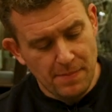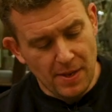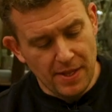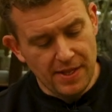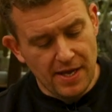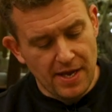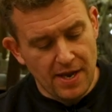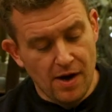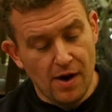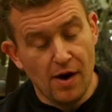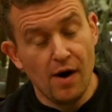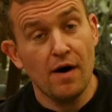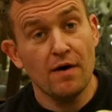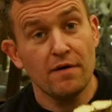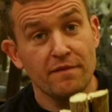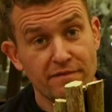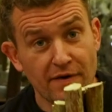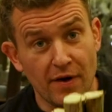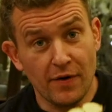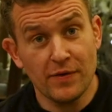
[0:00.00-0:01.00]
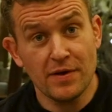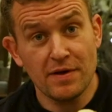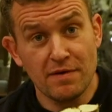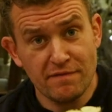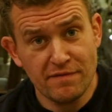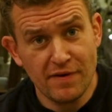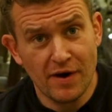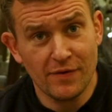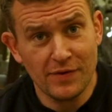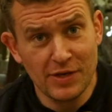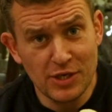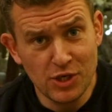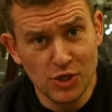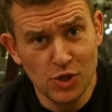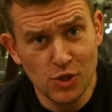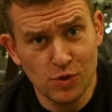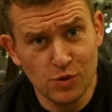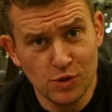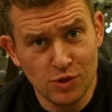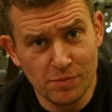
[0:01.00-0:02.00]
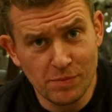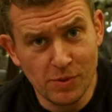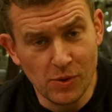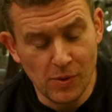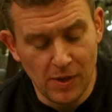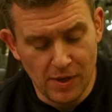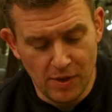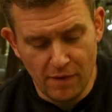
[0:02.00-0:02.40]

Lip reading: but they are very, very usable.